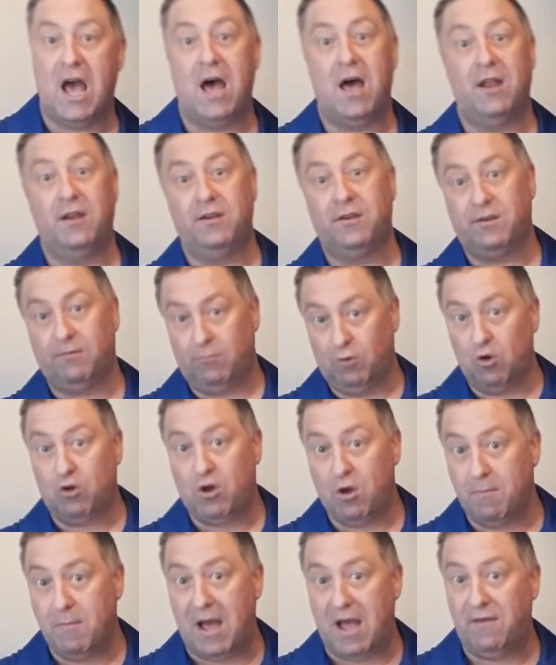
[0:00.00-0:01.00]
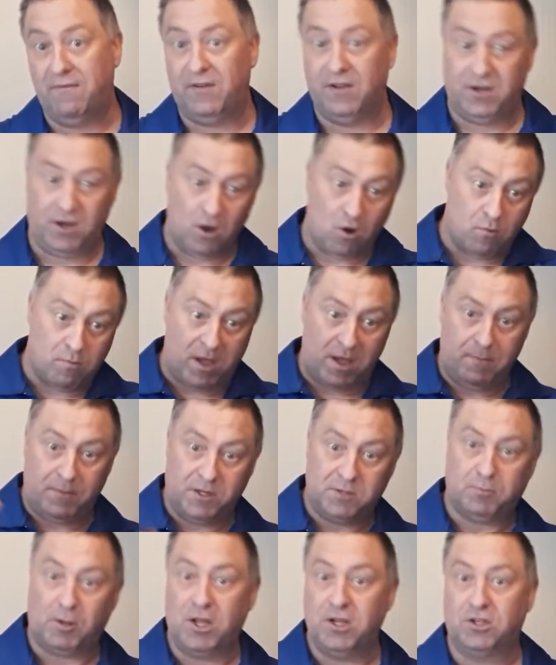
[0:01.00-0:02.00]
and look at my video, maybe
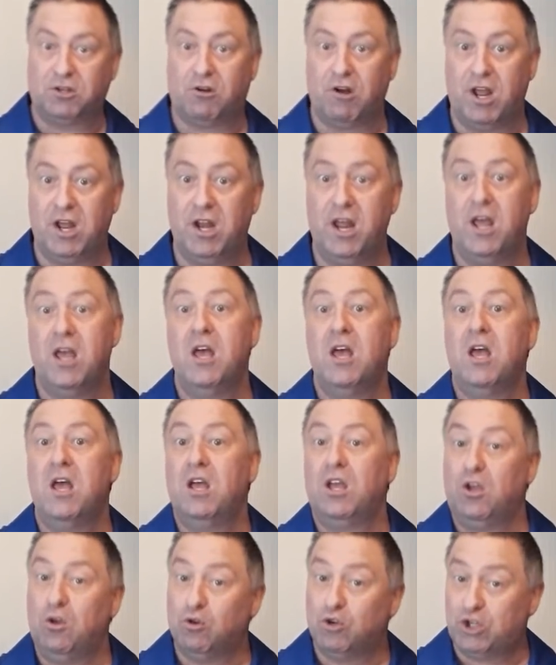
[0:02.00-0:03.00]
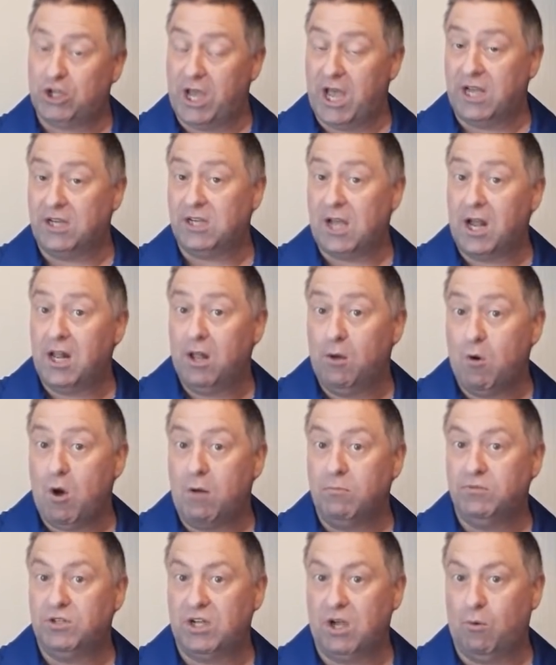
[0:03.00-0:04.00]
split screen it, you'll see exactly
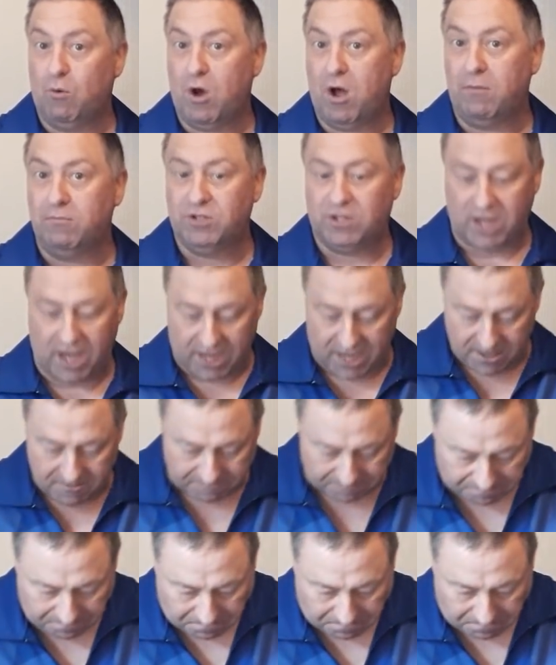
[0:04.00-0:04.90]
what I'm saying.